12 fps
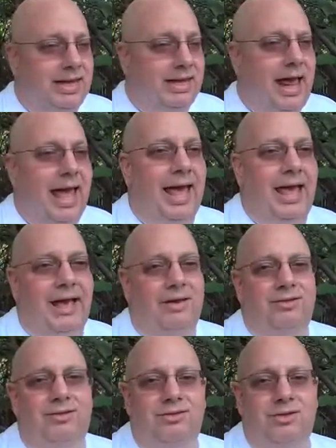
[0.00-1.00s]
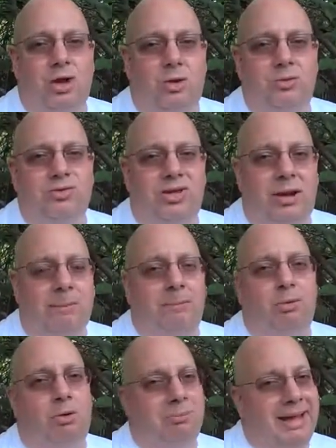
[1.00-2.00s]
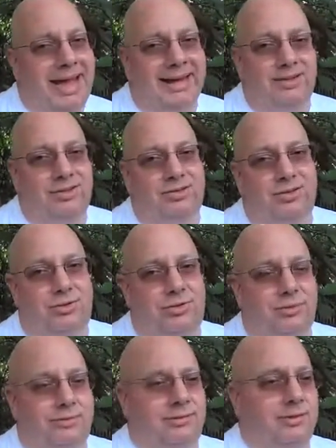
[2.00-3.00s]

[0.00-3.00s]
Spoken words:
It has no temporal magnitude.